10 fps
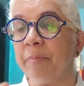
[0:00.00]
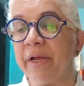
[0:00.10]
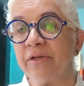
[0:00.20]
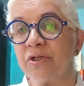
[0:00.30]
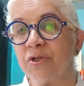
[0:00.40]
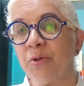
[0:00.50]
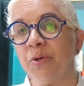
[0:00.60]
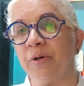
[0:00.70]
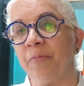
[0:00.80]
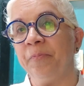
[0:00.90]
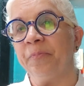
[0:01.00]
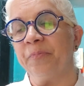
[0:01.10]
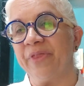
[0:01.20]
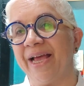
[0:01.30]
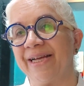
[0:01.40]
make sure
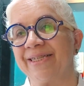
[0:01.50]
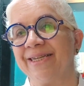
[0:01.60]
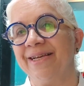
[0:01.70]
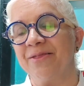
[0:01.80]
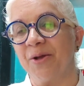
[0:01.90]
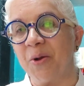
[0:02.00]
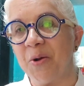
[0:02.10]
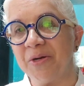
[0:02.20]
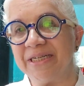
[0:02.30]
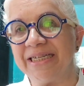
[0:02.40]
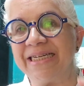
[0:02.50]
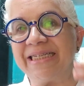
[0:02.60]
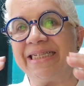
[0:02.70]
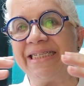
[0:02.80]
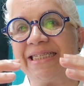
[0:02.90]
that the
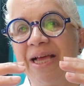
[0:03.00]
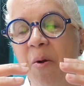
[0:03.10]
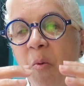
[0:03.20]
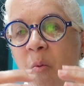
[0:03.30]
content is